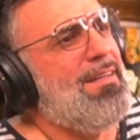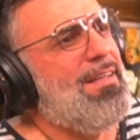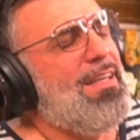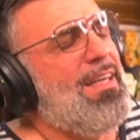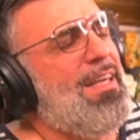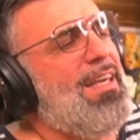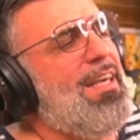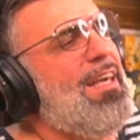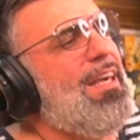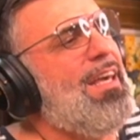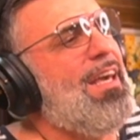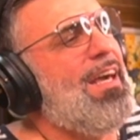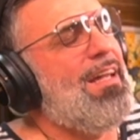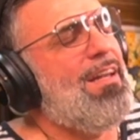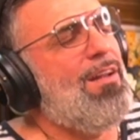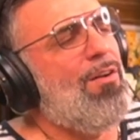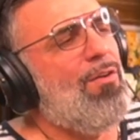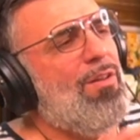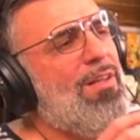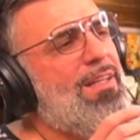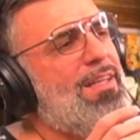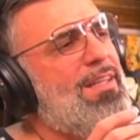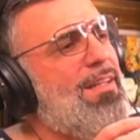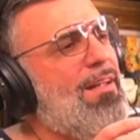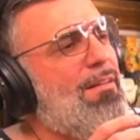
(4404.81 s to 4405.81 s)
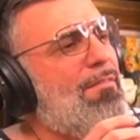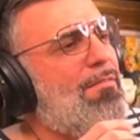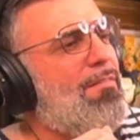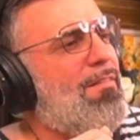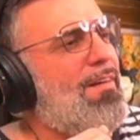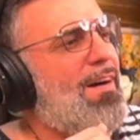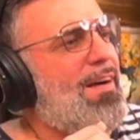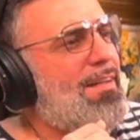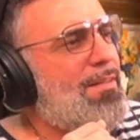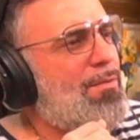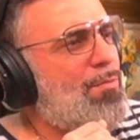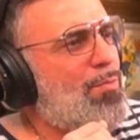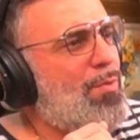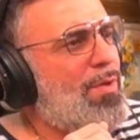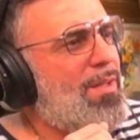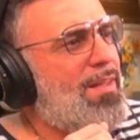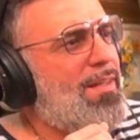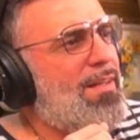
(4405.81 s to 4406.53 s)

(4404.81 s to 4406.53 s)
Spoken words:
he had a little fight with